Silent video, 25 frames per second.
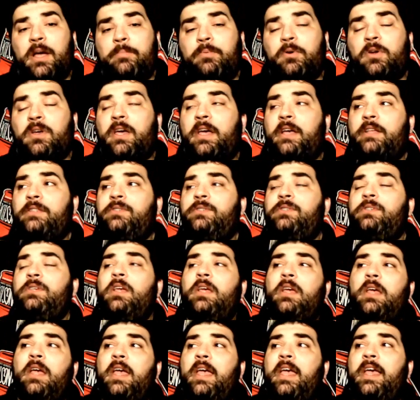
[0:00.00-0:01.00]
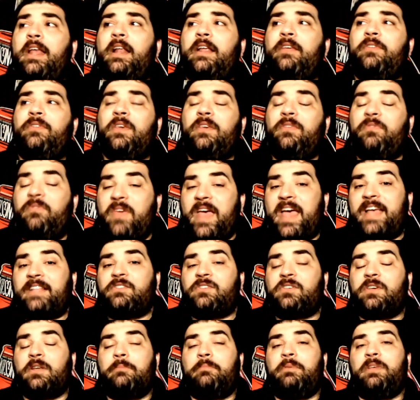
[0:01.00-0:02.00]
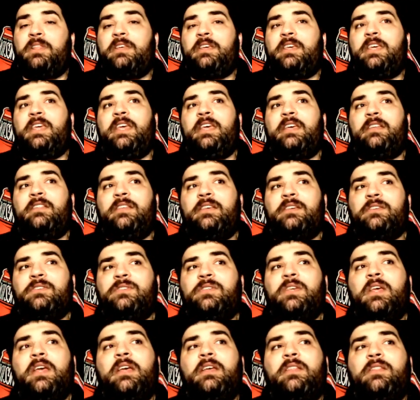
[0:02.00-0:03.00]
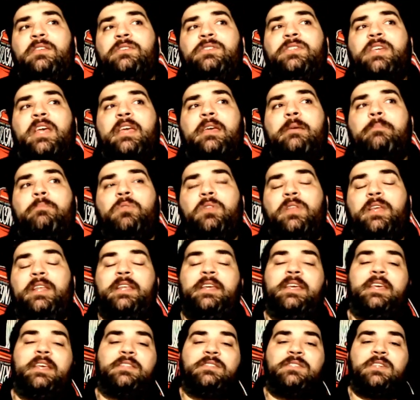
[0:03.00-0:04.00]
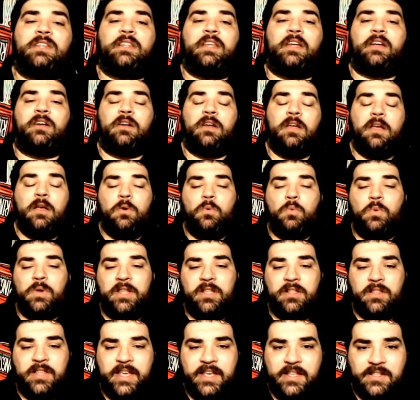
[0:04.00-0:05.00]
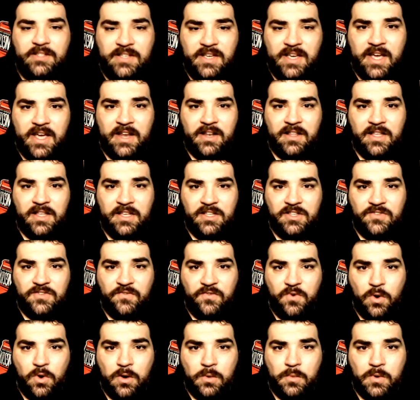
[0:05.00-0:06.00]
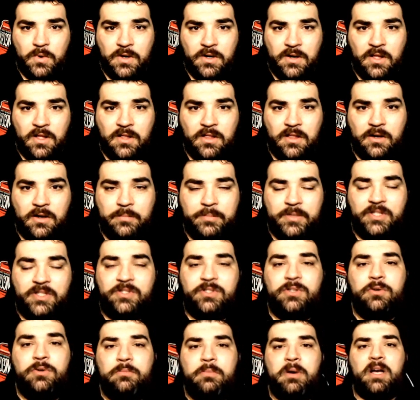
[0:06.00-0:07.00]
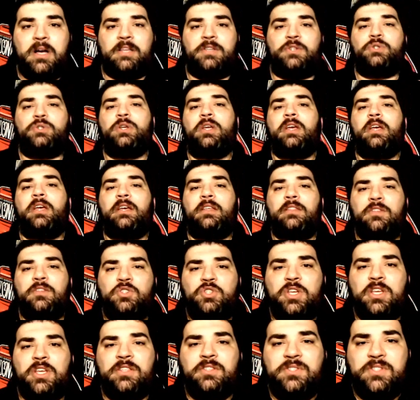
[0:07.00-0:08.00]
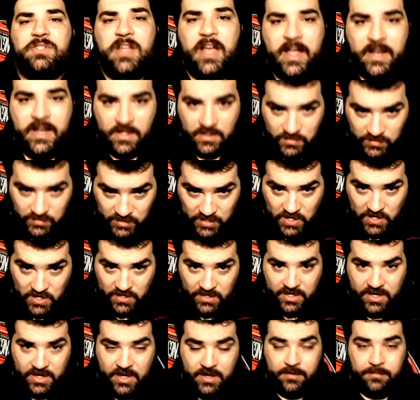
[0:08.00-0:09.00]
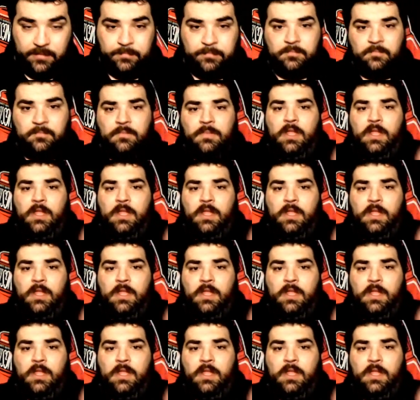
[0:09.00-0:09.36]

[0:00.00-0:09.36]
to uppercuts. And I think that's going to be the key in this. The second Molina gets in there, when he leans, he kind of leans forward a little bit too much. The chin's not tucked in.